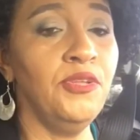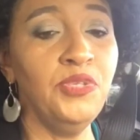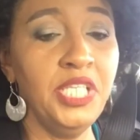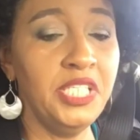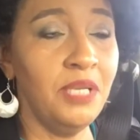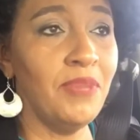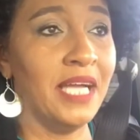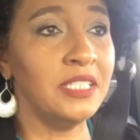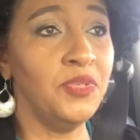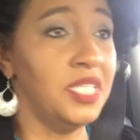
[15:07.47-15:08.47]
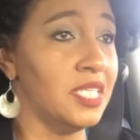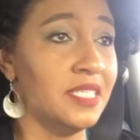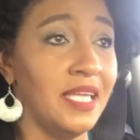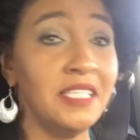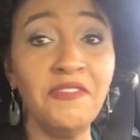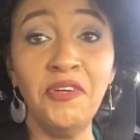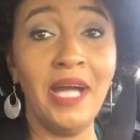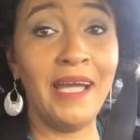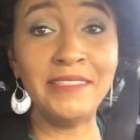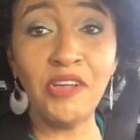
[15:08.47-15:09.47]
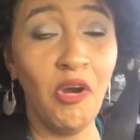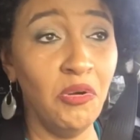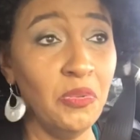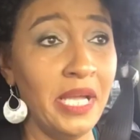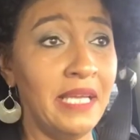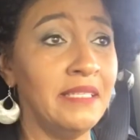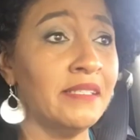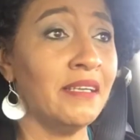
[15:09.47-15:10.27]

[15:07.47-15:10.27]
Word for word: through TJ Maxx was successful as always